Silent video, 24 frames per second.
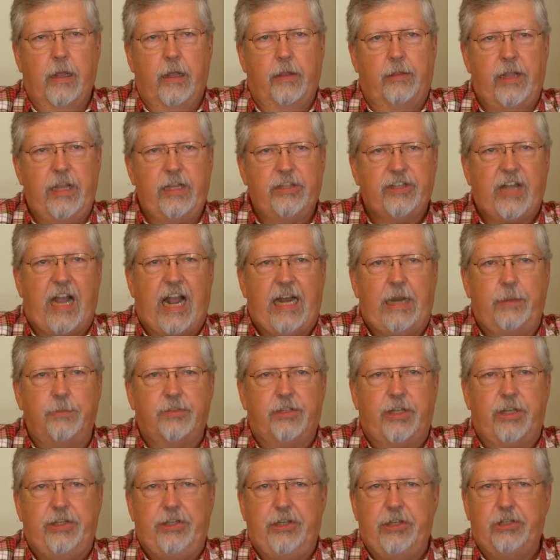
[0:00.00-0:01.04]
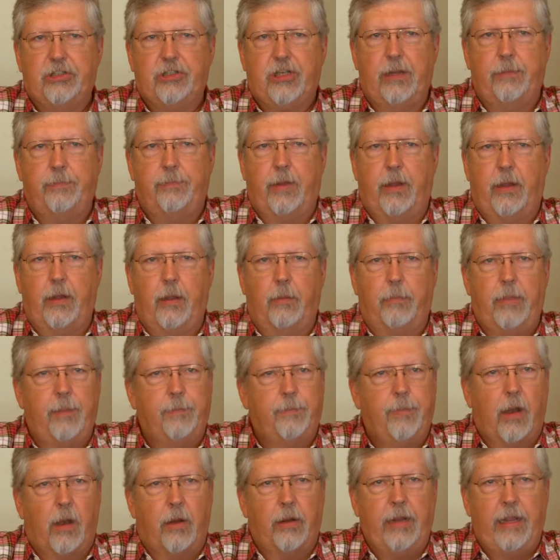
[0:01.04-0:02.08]
These items can usually be
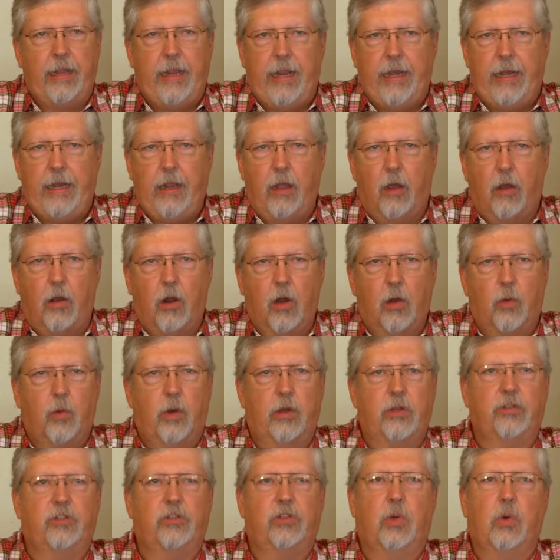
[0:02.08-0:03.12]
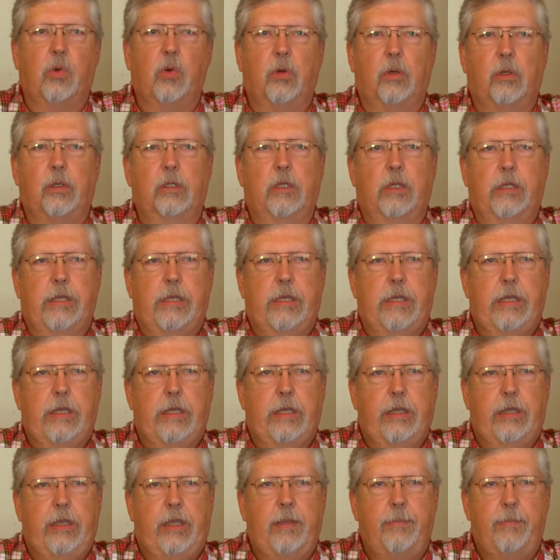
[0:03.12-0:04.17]
bought at any hardware store.
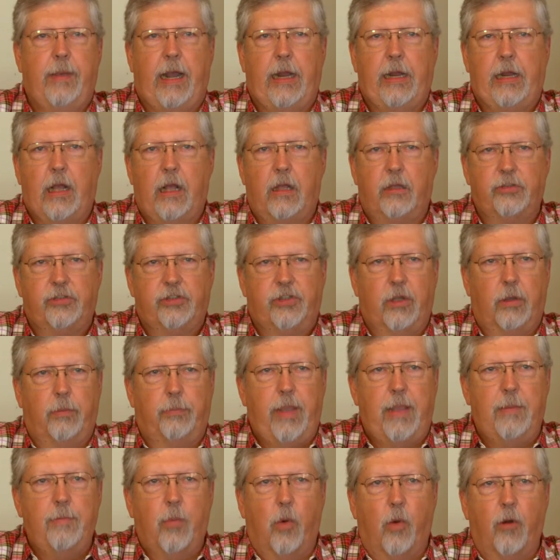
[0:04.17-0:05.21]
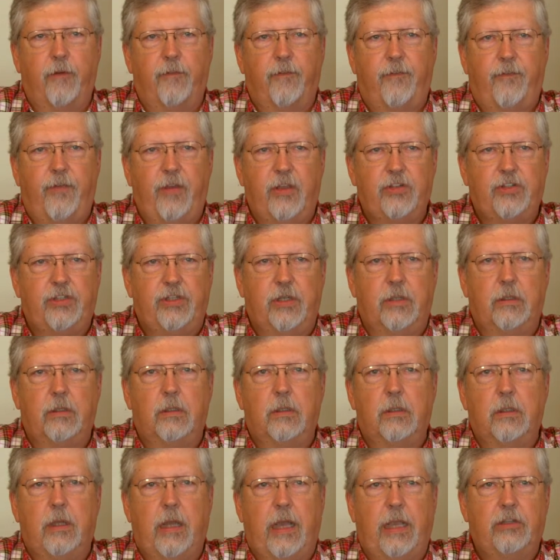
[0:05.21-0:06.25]
You might also be more efficient
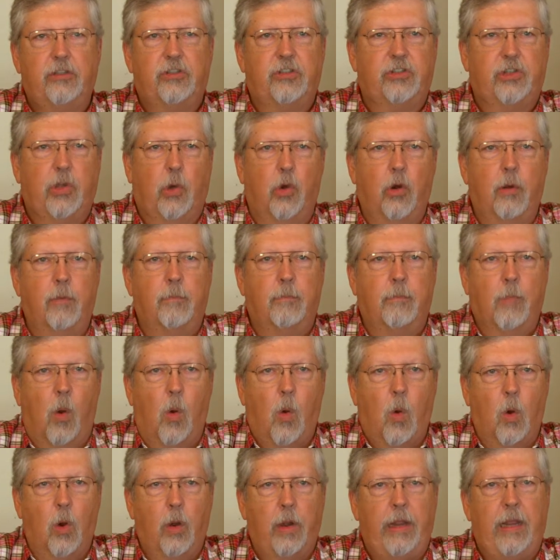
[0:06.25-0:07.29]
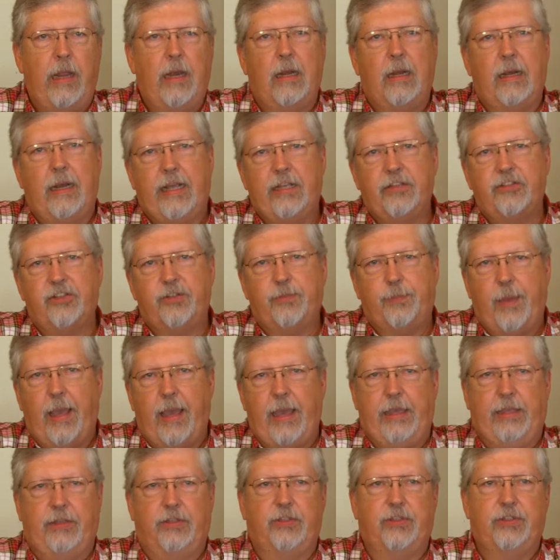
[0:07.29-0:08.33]
and store more in less
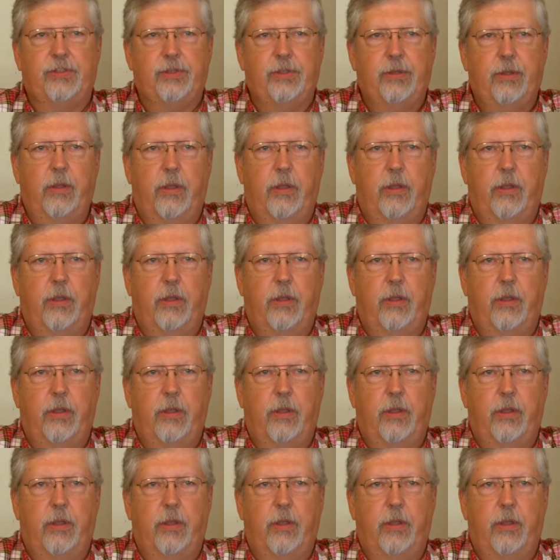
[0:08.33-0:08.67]
space.